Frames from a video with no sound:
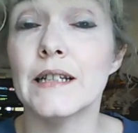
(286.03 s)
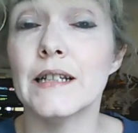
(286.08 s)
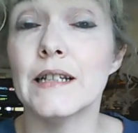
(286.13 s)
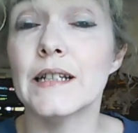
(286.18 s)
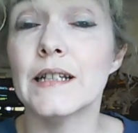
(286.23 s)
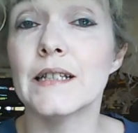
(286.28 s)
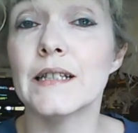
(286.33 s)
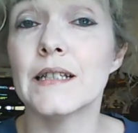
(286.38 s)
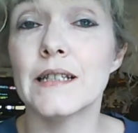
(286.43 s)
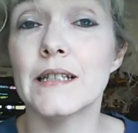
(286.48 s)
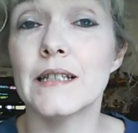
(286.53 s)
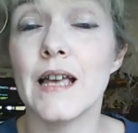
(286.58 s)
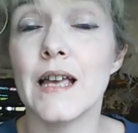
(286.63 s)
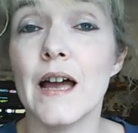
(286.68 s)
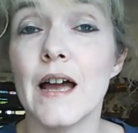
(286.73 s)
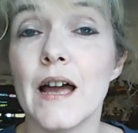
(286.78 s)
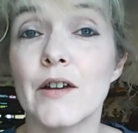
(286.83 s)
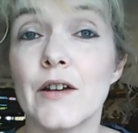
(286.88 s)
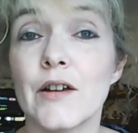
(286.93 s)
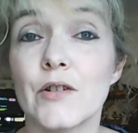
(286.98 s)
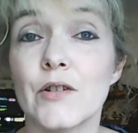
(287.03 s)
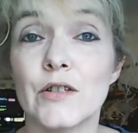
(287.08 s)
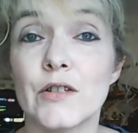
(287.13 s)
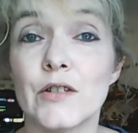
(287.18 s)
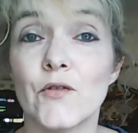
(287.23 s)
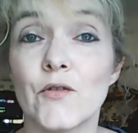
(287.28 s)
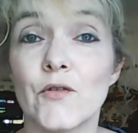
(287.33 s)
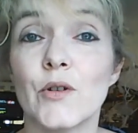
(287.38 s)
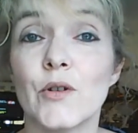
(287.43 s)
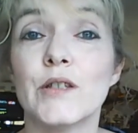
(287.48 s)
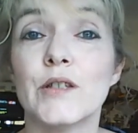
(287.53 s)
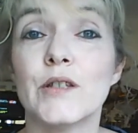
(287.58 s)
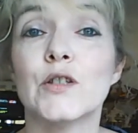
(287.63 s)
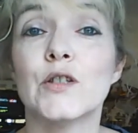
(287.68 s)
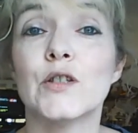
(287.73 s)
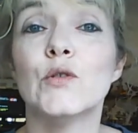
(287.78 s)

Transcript: His desire is for us